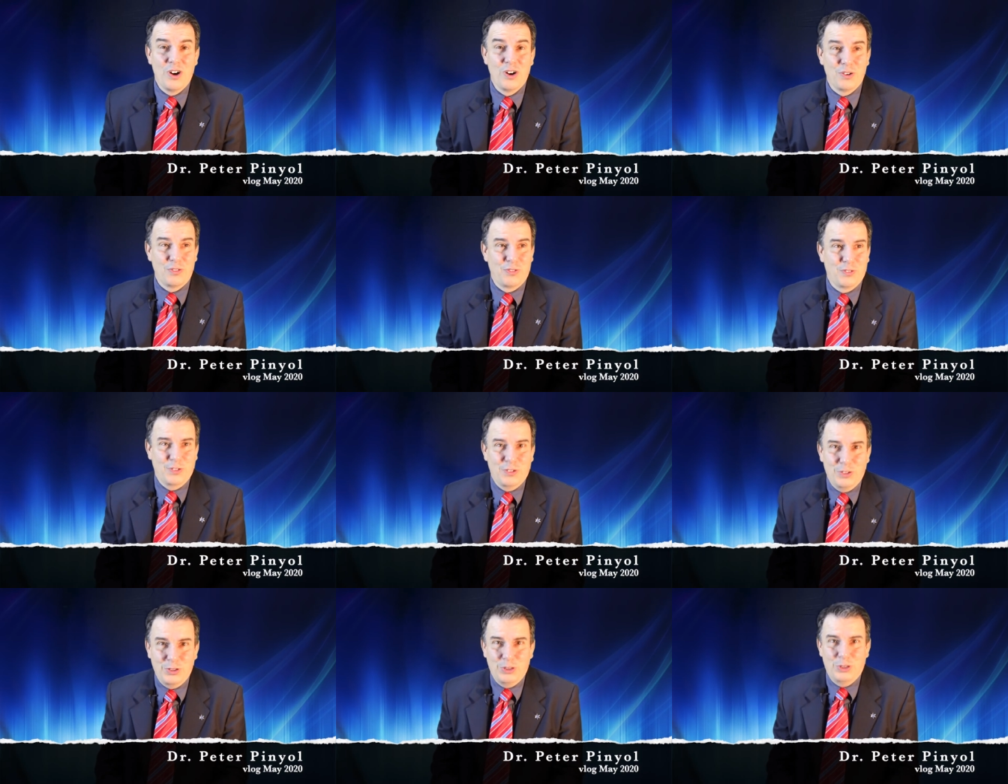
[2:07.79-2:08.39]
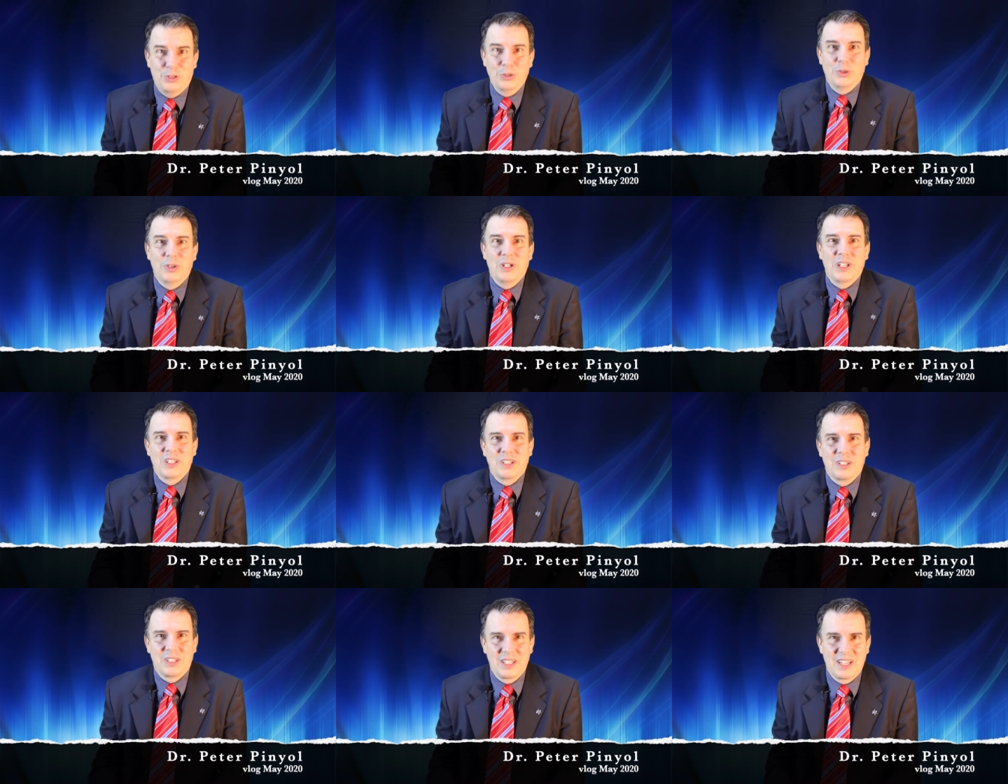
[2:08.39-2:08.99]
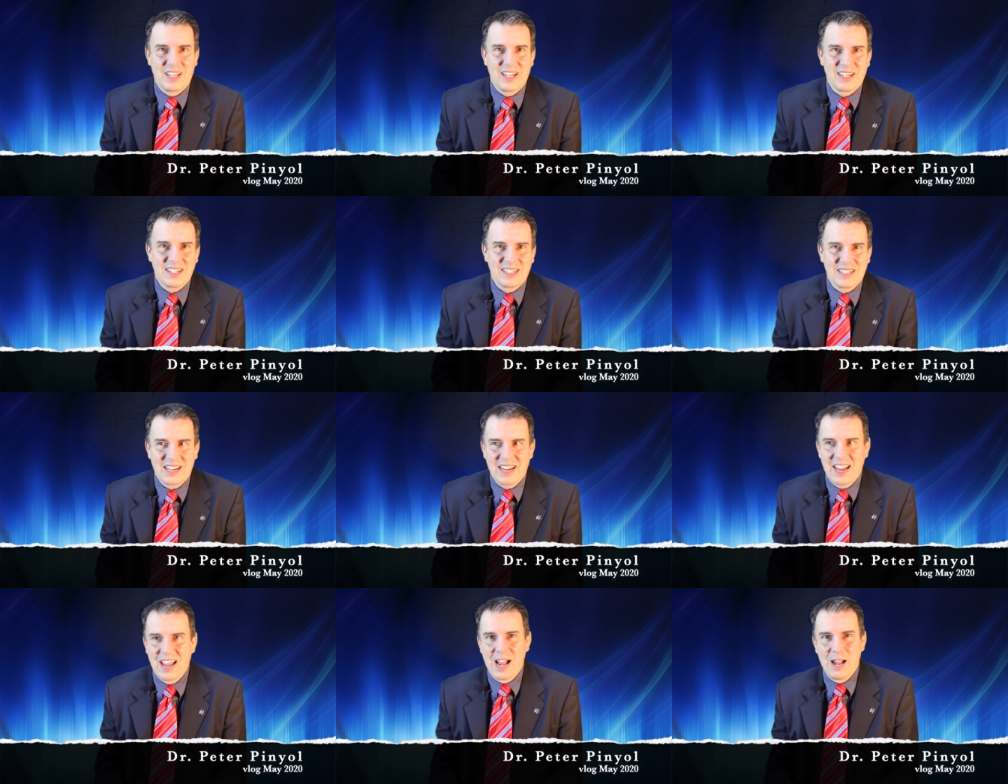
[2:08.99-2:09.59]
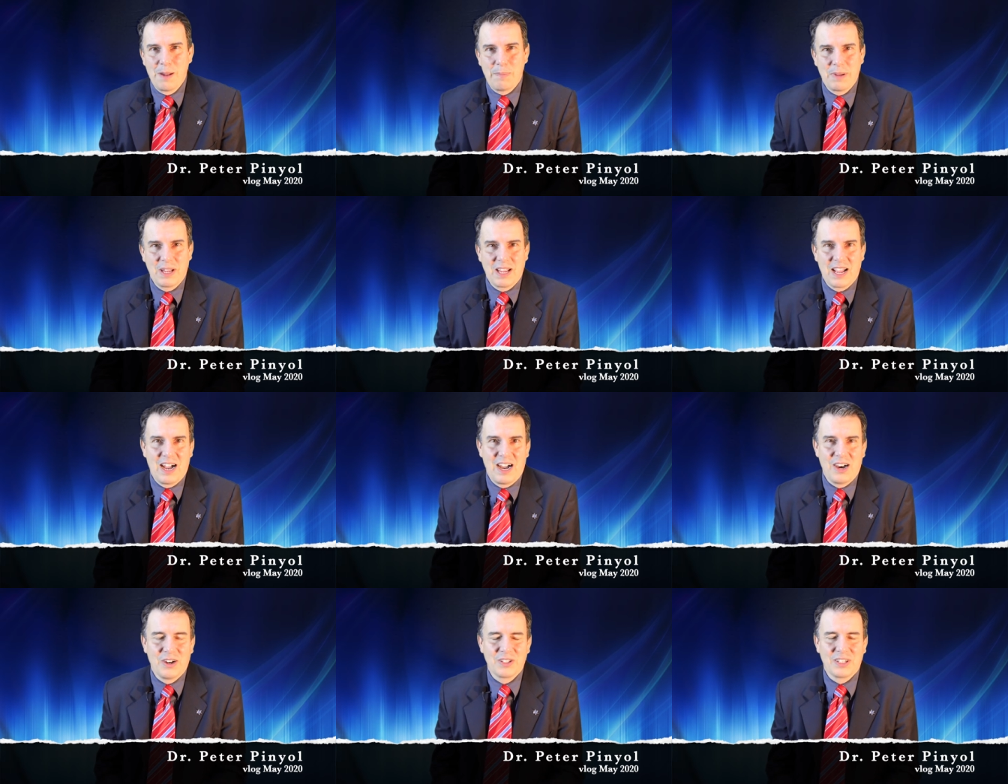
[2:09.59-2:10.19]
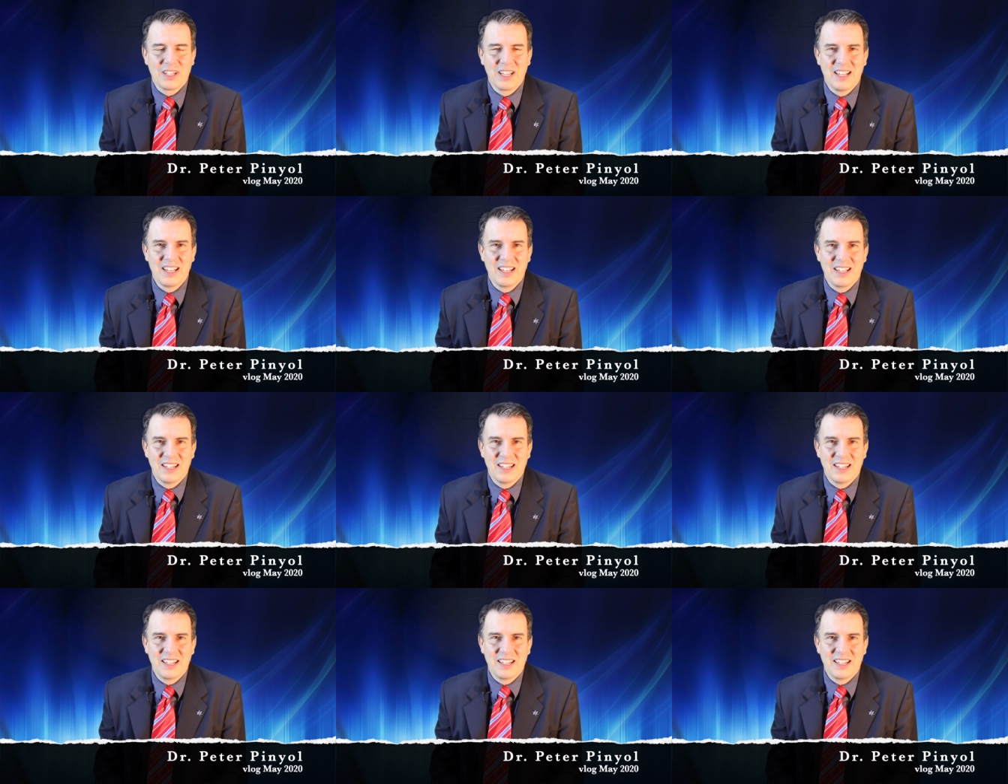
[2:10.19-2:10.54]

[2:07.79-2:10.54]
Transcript: of doing things, helping out,